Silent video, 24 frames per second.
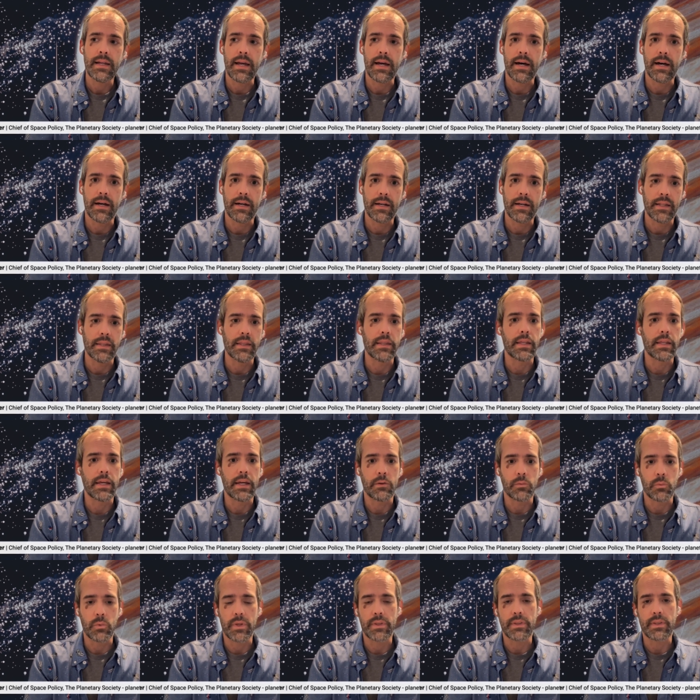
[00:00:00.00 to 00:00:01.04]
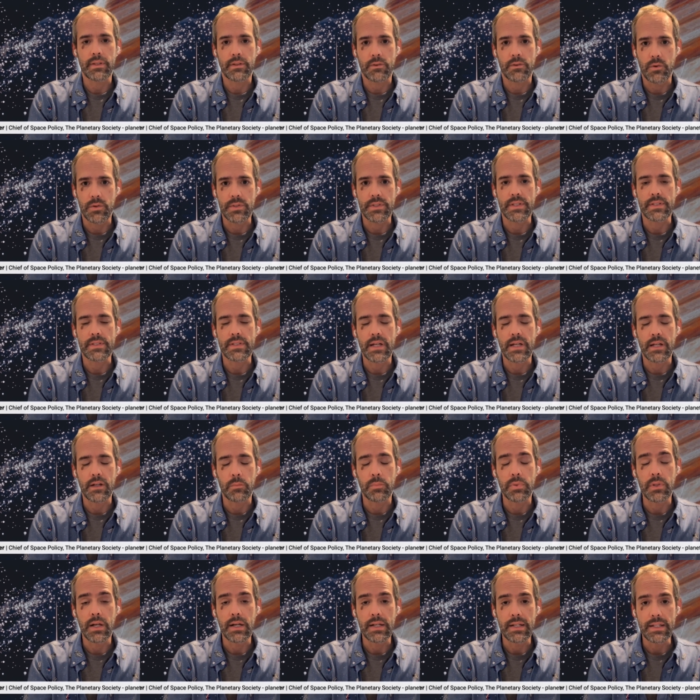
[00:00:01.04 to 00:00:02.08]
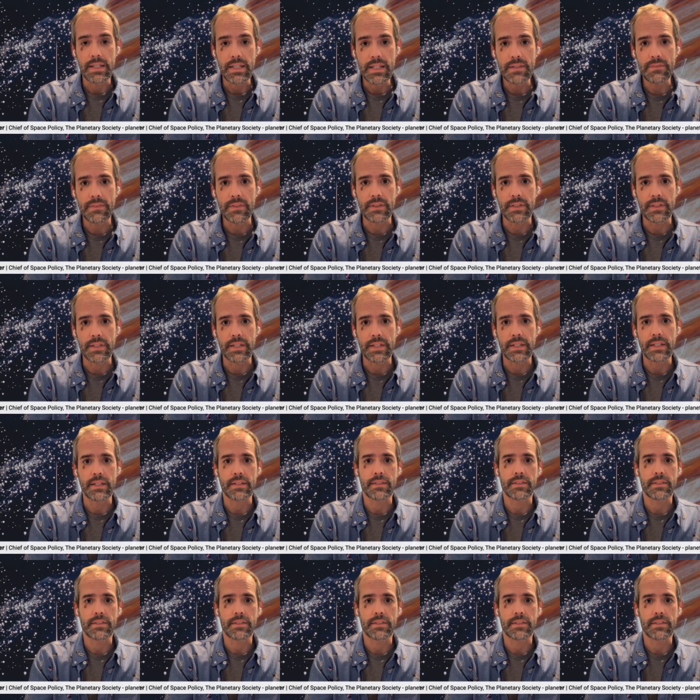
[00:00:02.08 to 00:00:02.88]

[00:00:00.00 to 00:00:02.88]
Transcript: Uh, and then with, of course, it's not applied evenly.